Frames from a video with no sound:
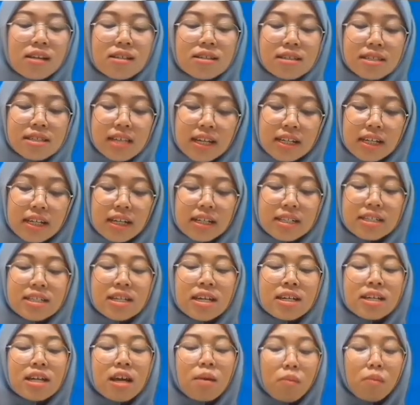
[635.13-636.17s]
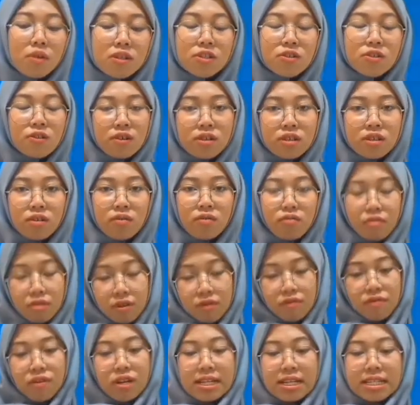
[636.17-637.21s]
Second, demonstrative
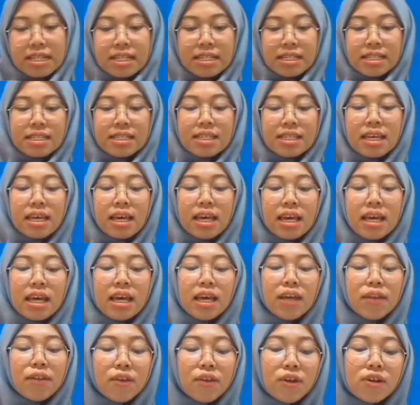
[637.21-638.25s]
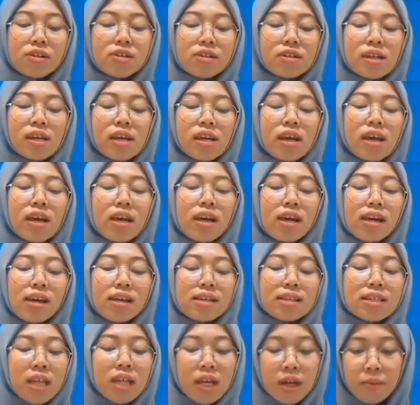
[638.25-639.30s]
references. And third
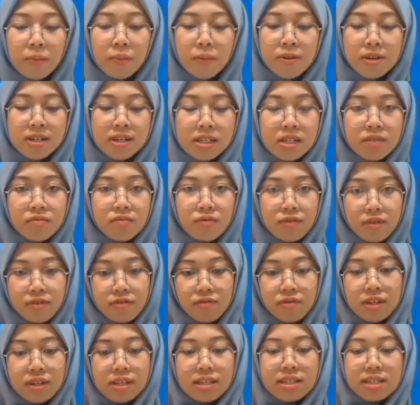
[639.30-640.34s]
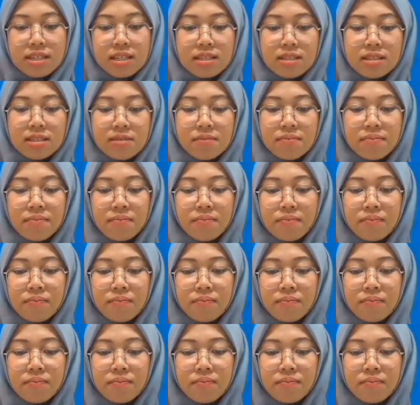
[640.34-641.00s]
is comparative references.